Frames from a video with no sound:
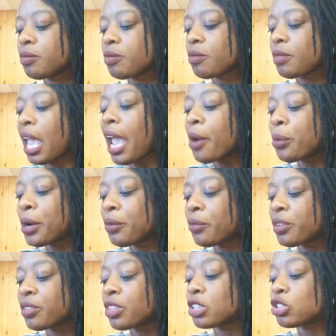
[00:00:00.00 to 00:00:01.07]
However,
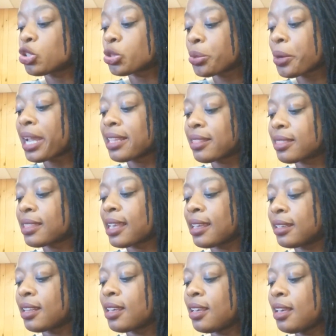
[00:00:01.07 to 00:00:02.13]
the trait that
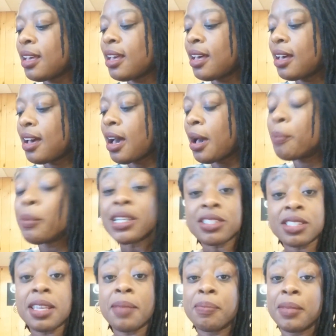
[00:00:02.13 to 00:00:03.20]
I
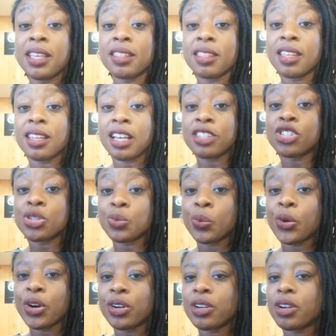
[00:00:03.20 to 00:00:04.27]
must admit that I should
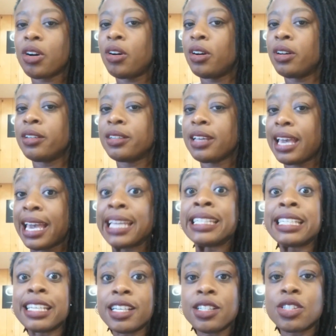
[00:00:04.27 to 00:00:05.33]
work on and
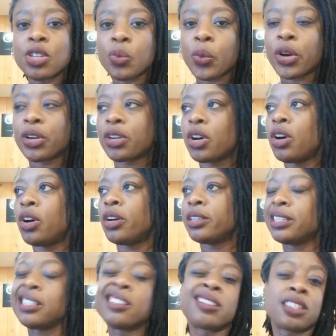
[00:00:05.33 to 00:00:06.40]
need to work on
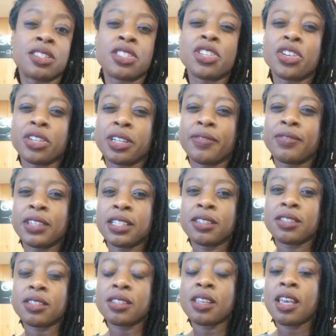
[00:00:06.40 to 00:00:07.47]
is
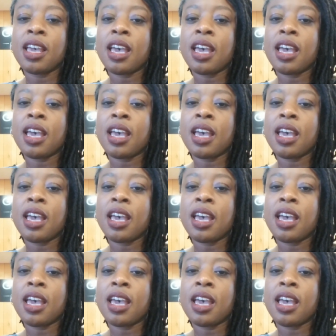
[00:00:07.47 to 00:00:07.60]
assertiveness.